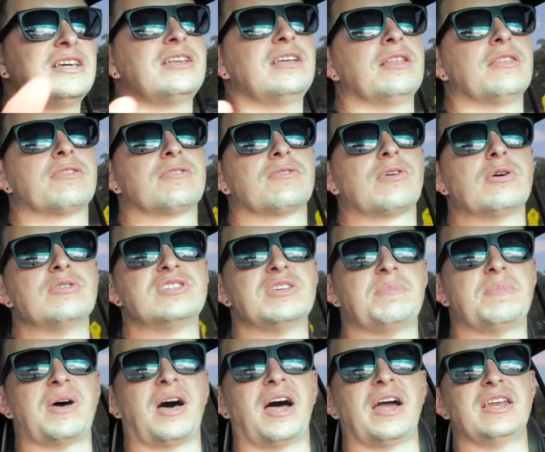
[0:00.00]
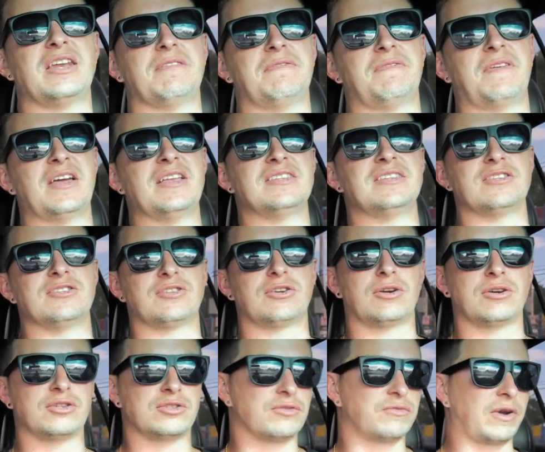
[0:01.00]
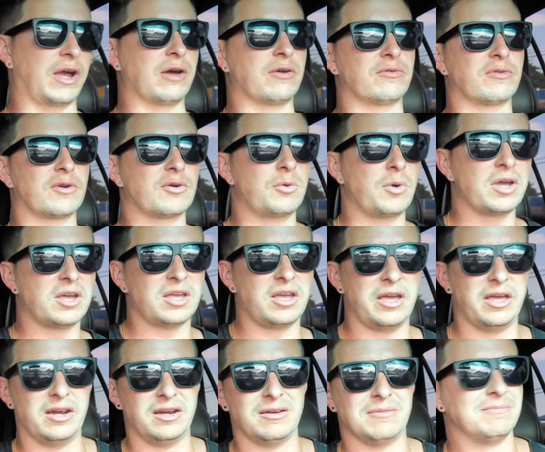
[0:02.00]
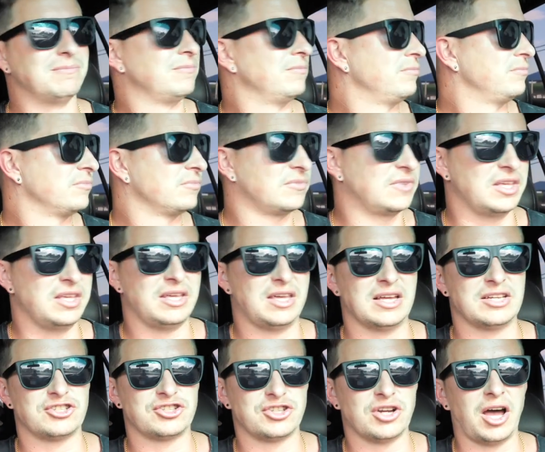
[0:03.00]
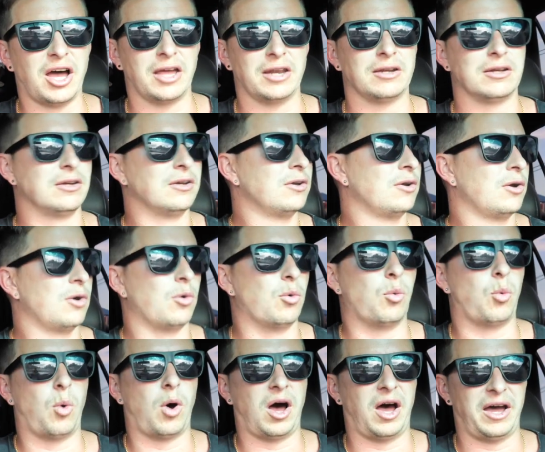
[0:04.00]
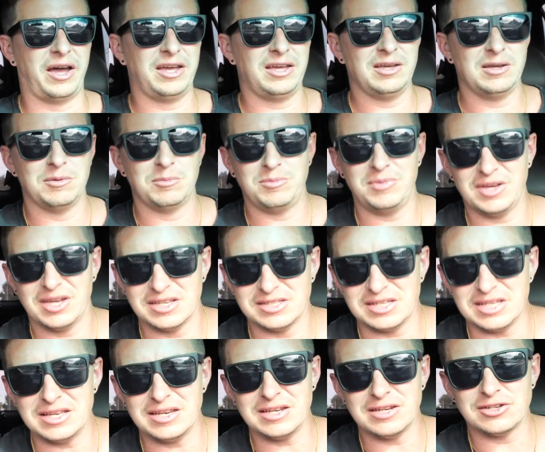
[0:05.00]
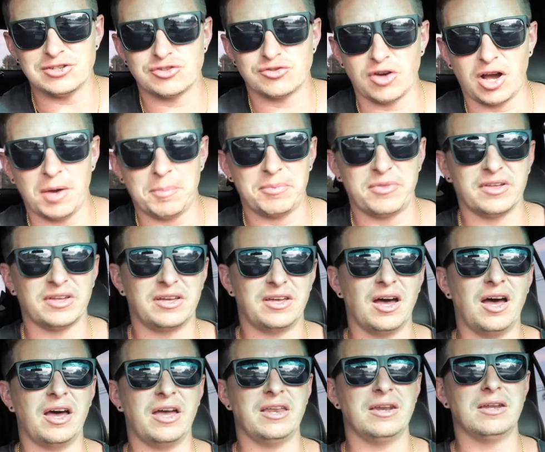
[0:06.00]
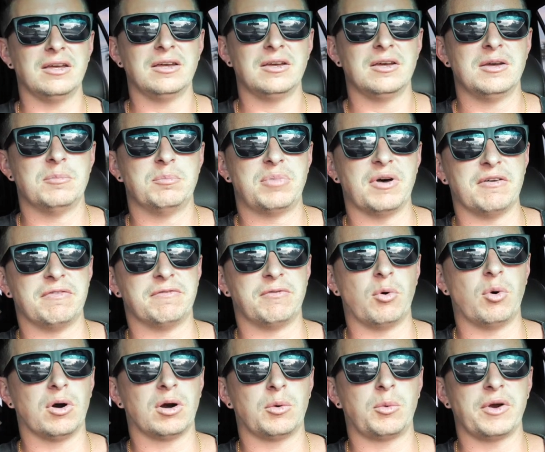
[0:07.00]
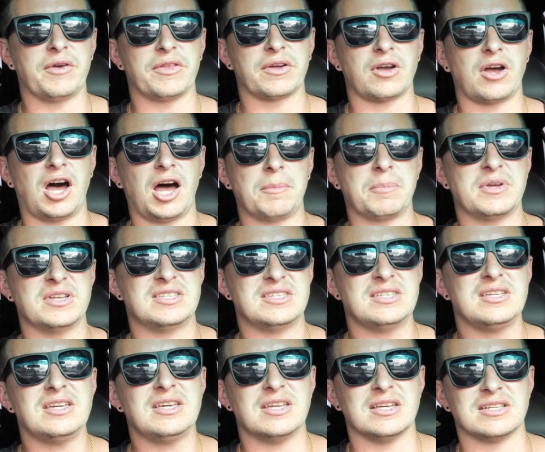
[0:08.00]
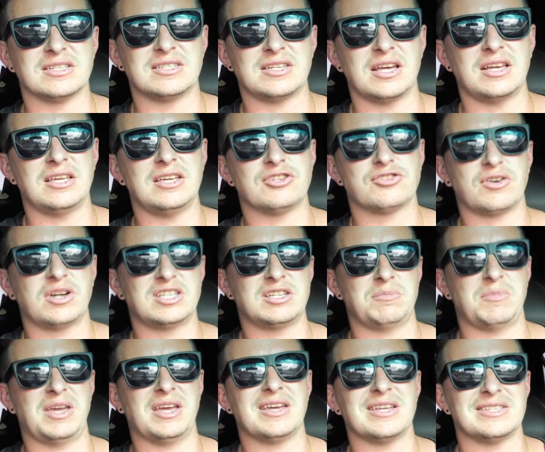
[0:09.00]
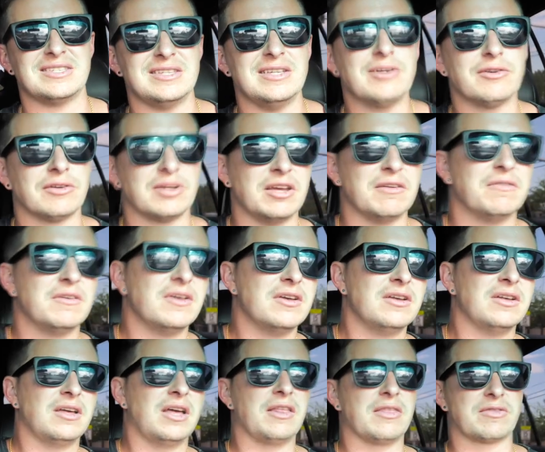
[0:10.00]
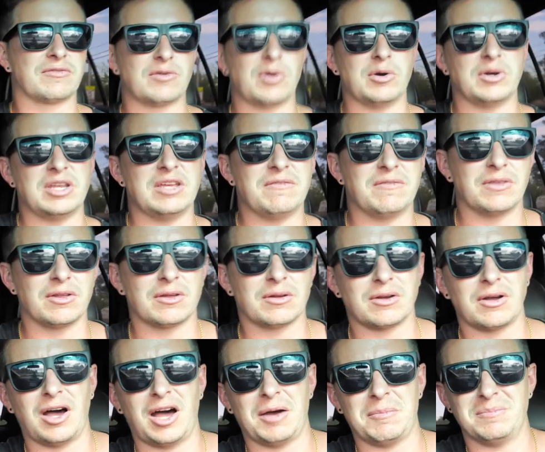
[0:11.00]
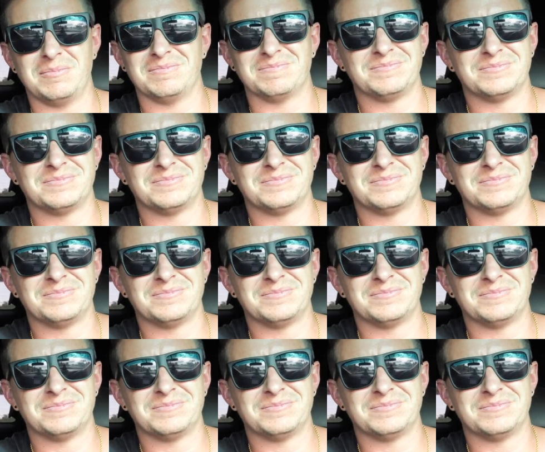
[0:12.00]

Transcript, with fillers: it and throws it behind a fence and turns around real quick, and he gets shot. Why? Because he didn't drop the gun before where the cop could see. Instead, he tried to make it secretive and throw it. Even the cop,